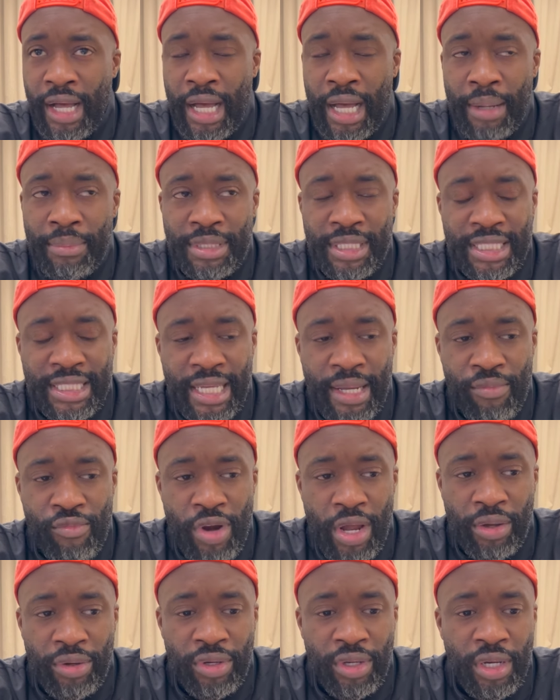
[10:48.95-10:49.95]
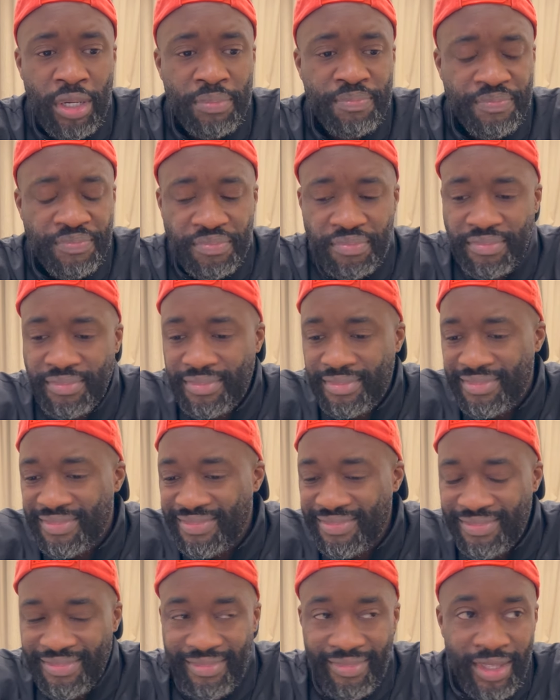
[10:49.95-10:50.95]
It's a 10-rounder.
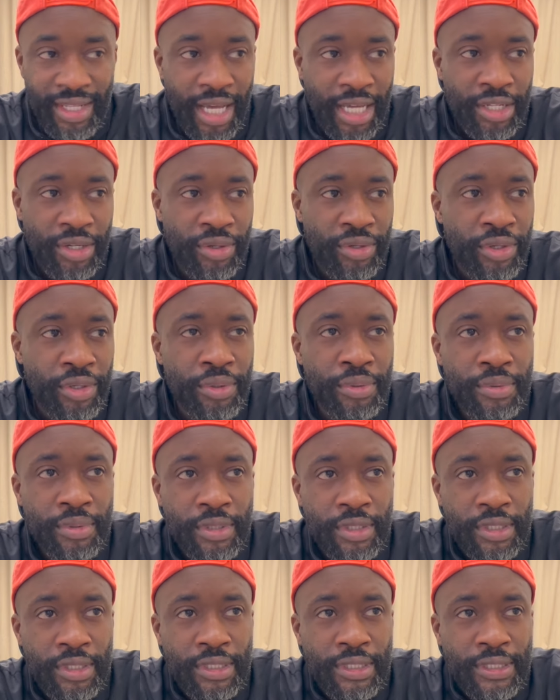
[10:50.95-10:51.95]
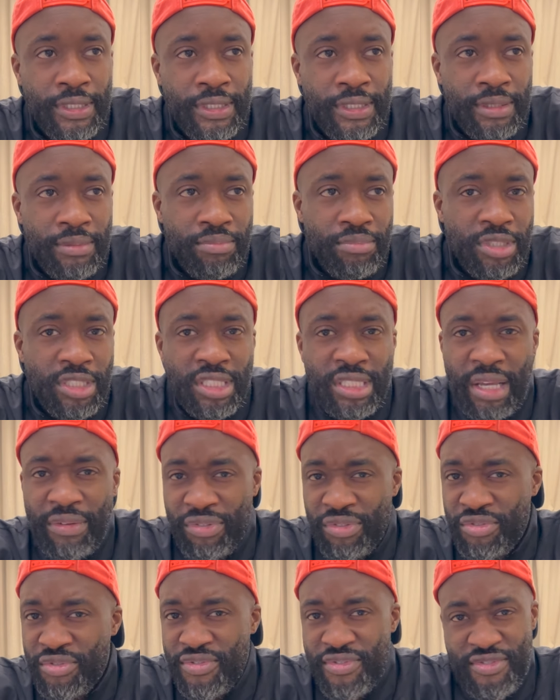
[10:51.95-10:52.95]
I don't know.
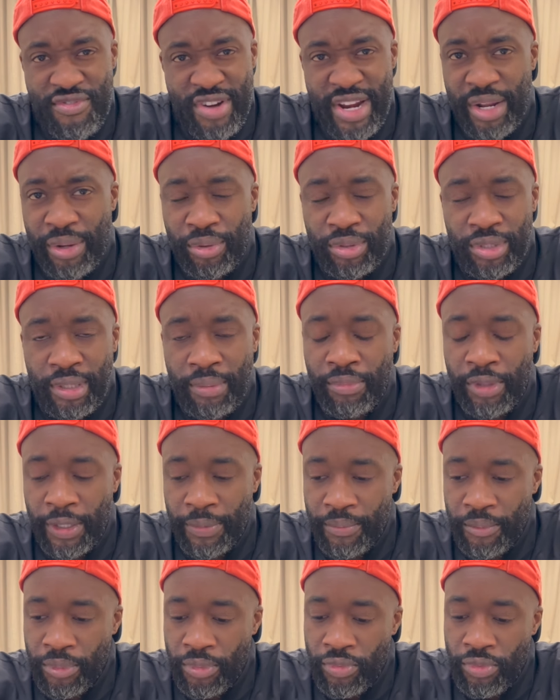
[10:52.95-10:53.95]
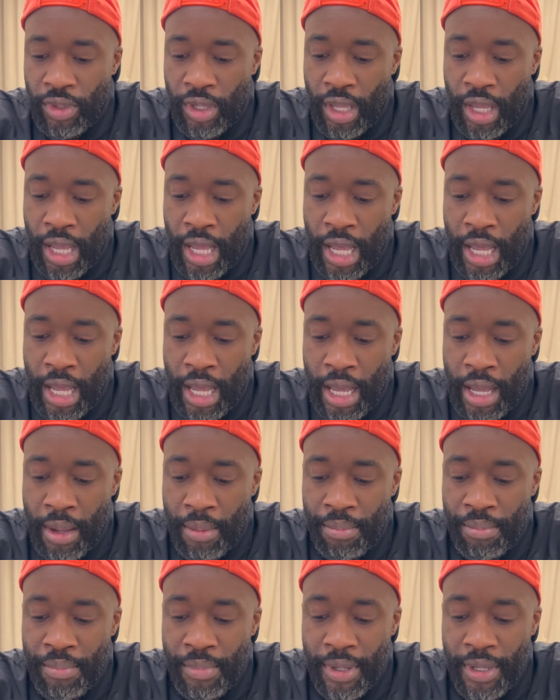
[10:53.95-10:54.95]
7-3 or
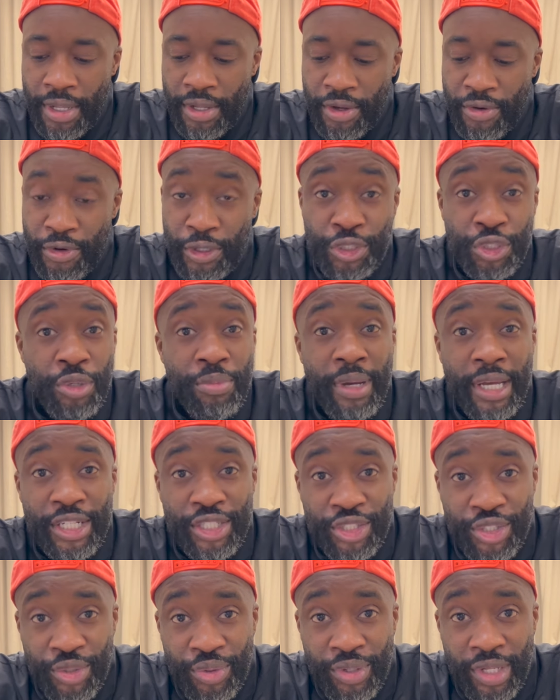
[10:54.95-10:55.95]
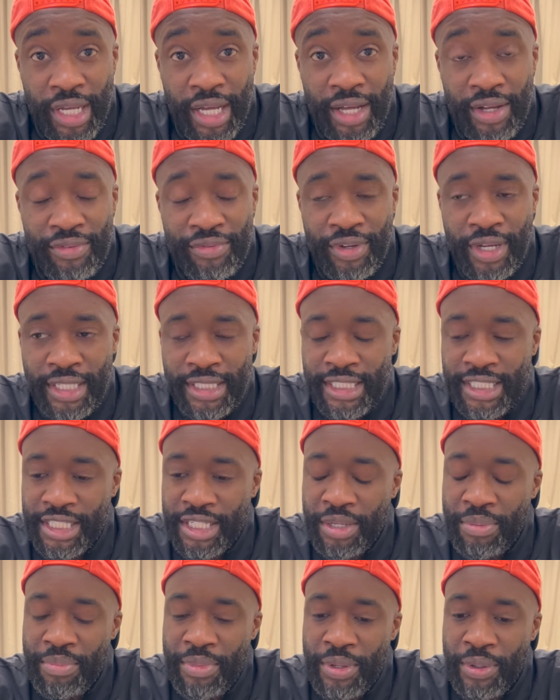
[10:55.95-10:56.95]
something. Chris Eubank Jr. versus
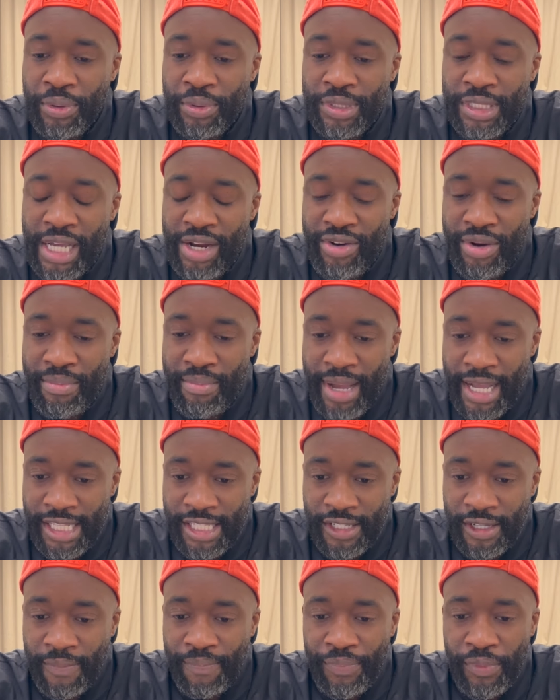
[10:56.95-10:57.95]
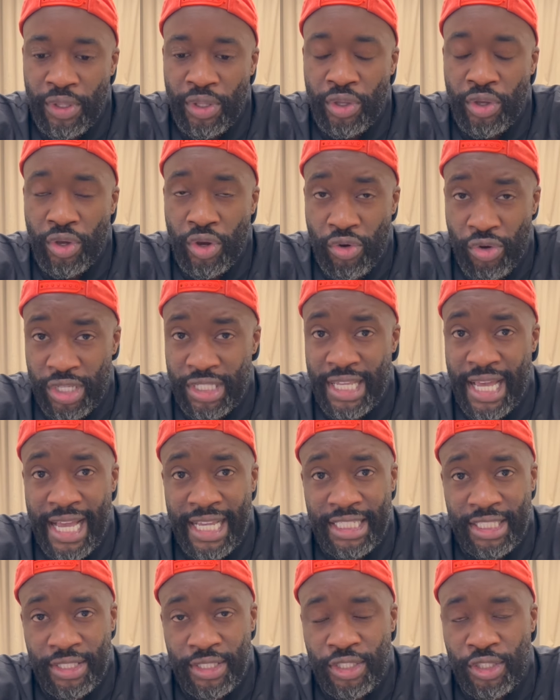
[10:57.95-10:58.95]
Kamil Zaramata. Chris
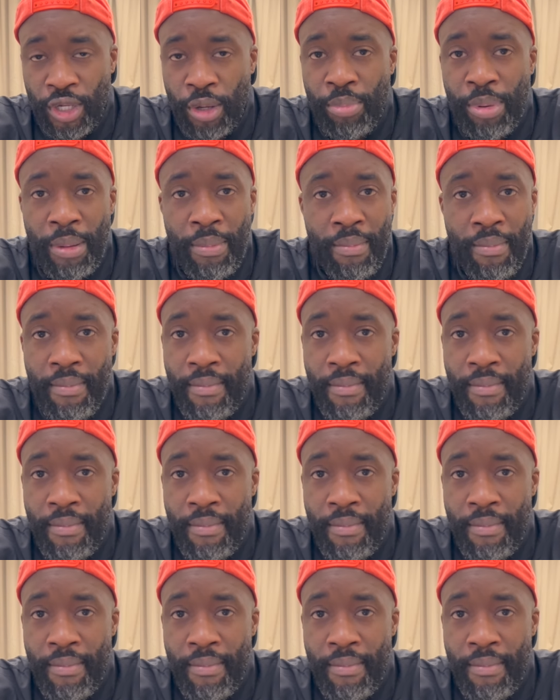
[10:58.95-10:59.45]
has to stop him.